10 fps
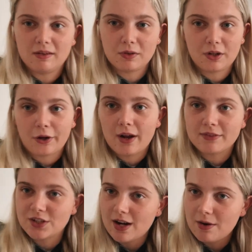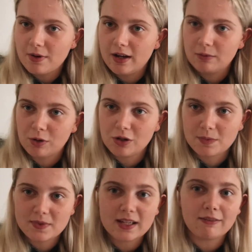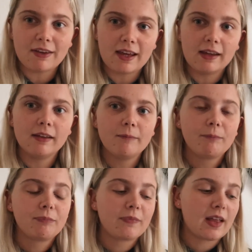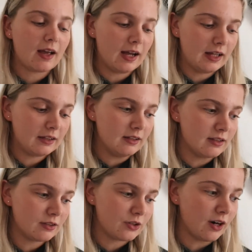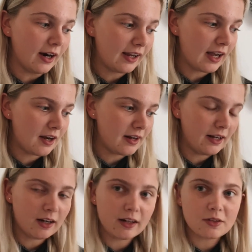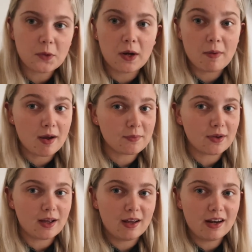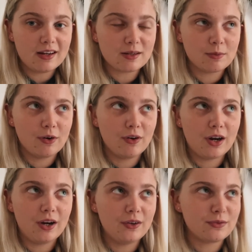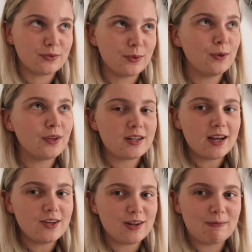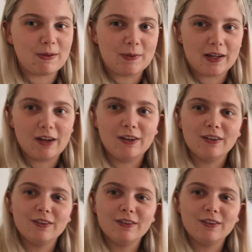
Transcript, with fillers: I'm gonna go and have a shower, watch some TV and try and get an early night because we're gonna be up early tomorrow for the day trip that we're going